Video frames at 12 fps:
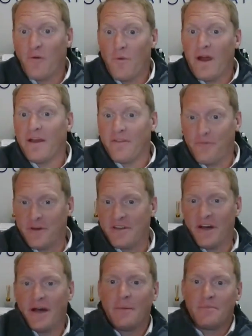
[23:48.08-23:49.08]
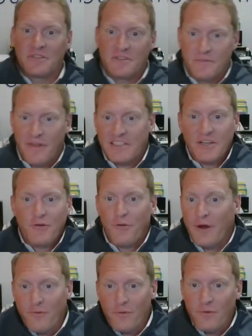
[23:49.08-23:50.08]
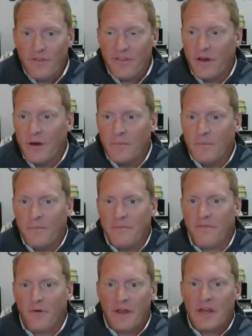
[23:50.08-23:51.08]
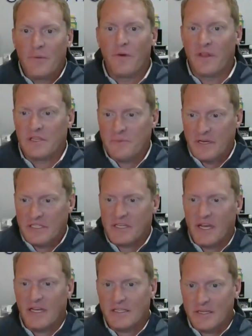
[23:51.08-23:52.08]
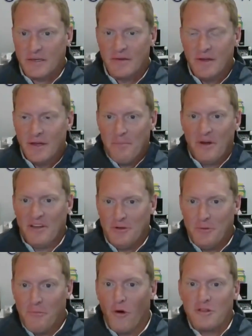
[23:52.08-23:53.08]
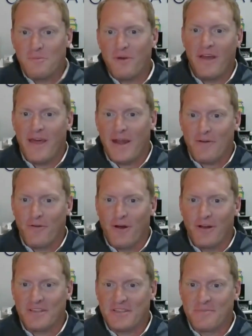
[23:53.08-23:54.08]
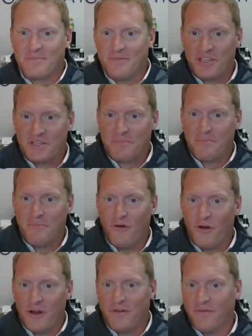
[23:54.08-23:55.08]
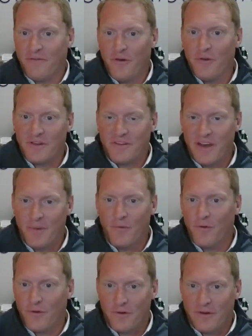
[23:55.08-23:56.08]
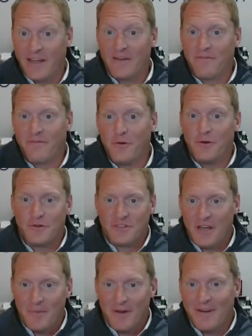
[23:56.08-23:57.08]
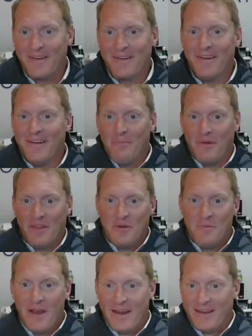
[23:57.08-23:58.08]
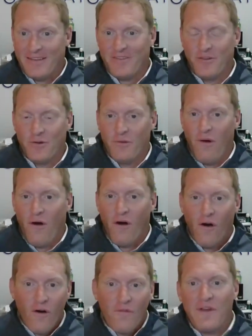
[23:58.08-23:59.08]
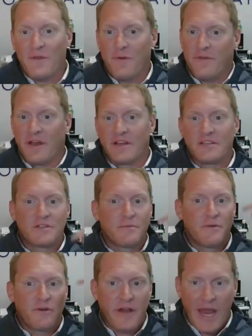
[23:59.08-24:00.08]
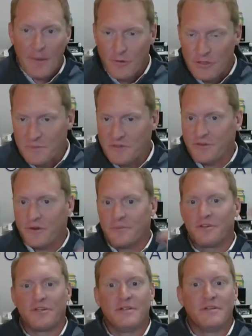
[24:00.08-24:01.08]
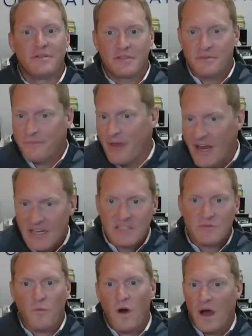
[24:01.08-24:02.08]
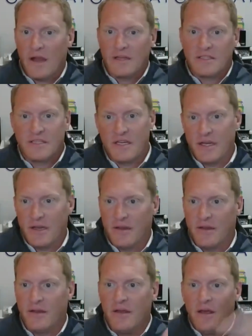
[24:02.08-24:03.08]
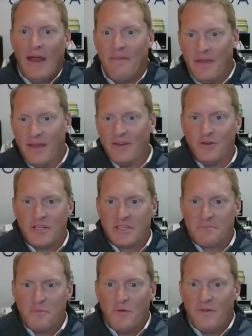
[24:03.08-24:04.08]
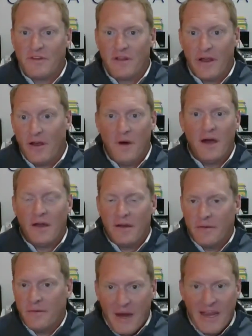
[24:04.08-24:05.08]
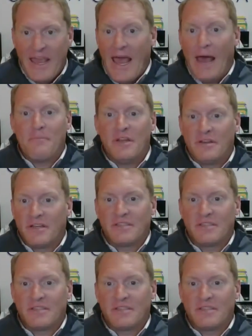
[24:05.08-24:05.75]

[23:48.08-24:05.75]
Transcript: away 3 times. That's a great rule of thumb for anyone that's PCSing. But you multiply that across just putting food on the table or getting food in your stomach, but then you make it to all the other things, cable subscriptions, X, Y, Z, and then you just move into, oh, my cabinet